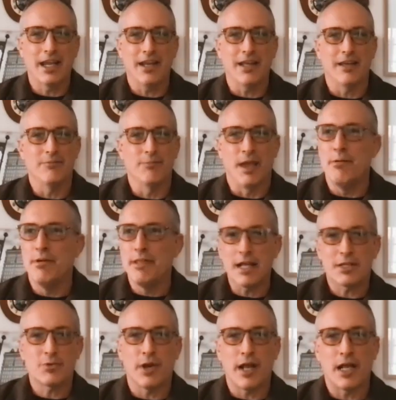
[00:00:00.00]
it. Maybe
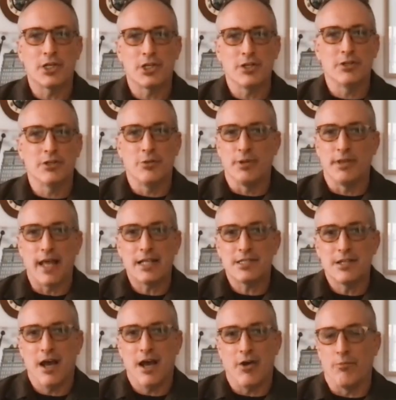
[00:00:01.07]
that's what I should do, but that's
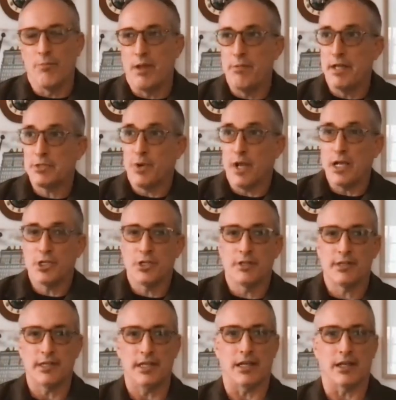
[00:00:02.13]
not, or maybe that's what I should
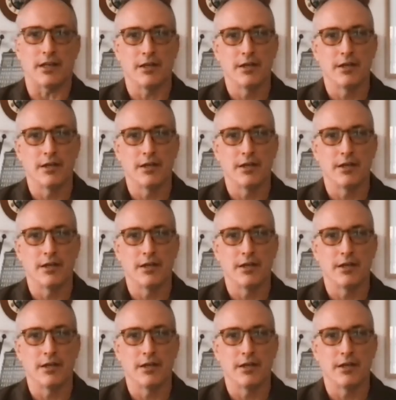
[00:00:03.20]
think,